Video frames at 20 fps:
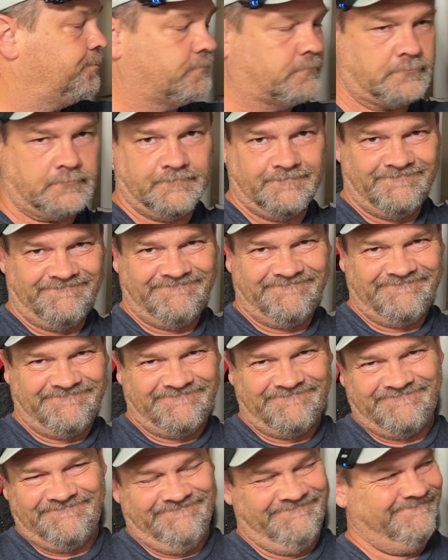
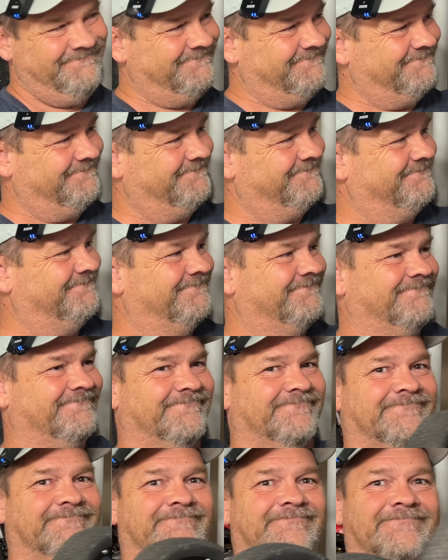
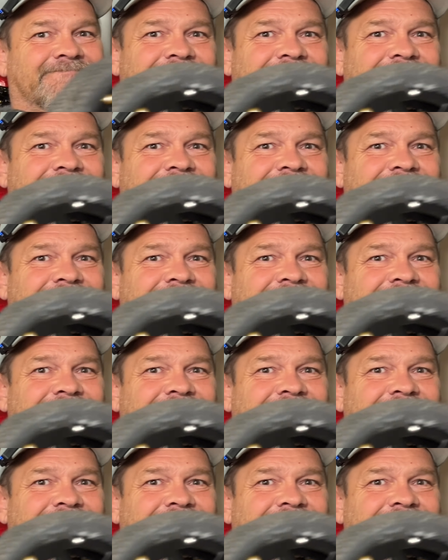[no speech]